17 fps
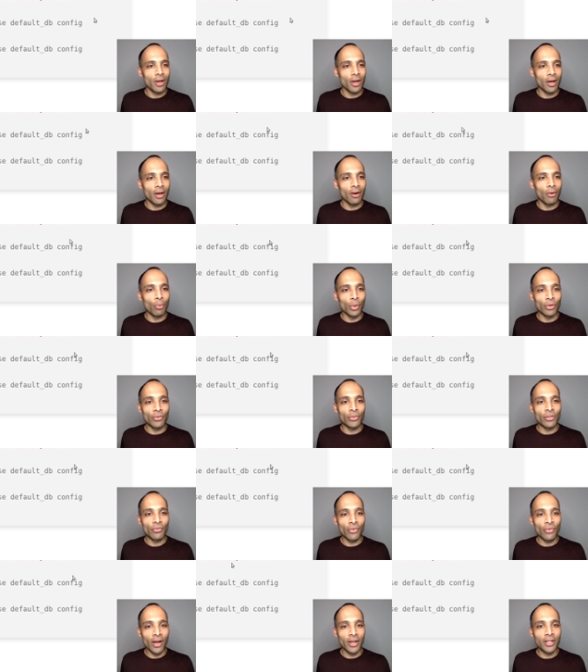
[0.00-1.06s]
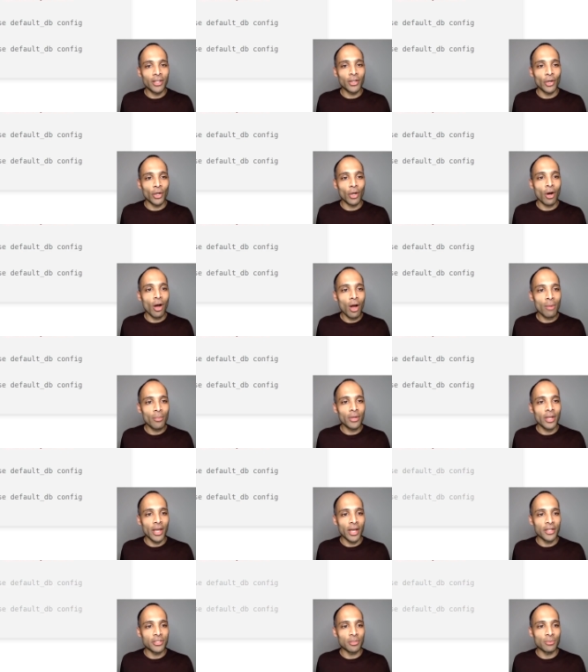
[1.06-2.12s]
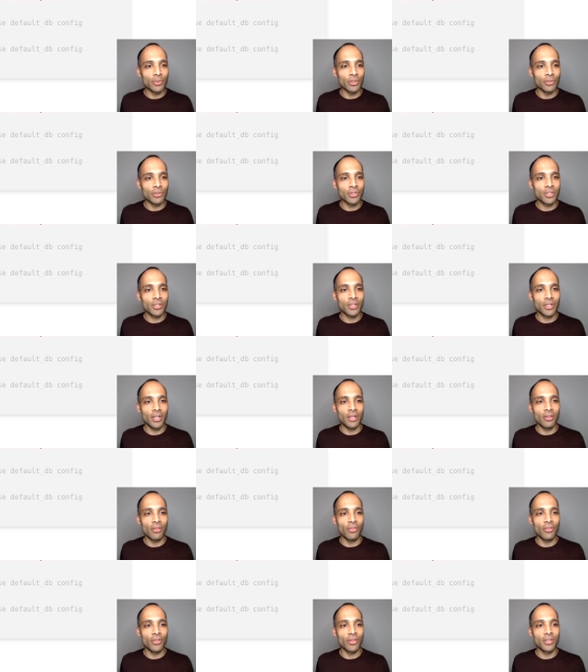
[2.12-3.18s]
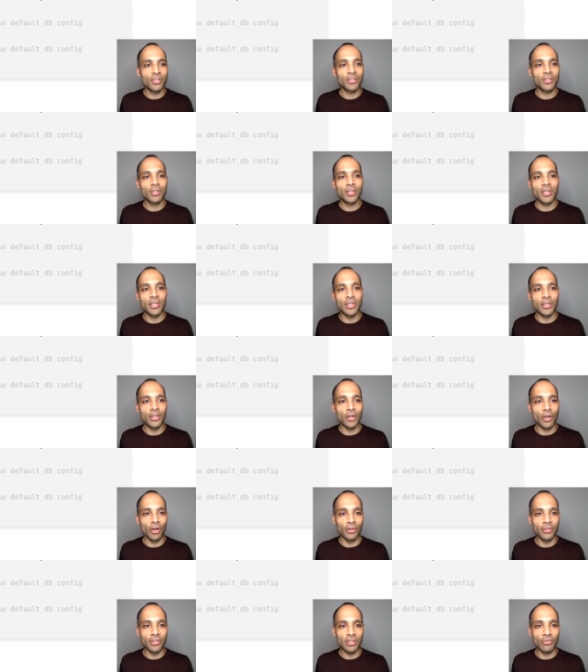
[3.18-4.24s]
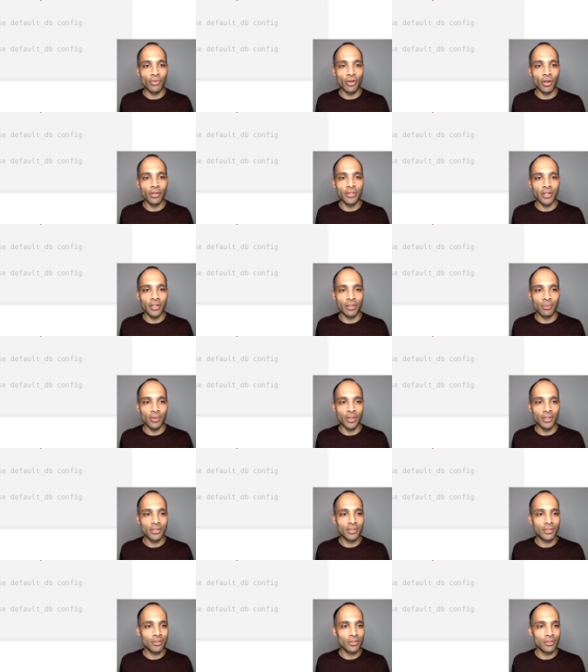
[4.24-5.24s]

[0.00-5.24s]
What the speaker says: We're defining our common attributes in this key called default database.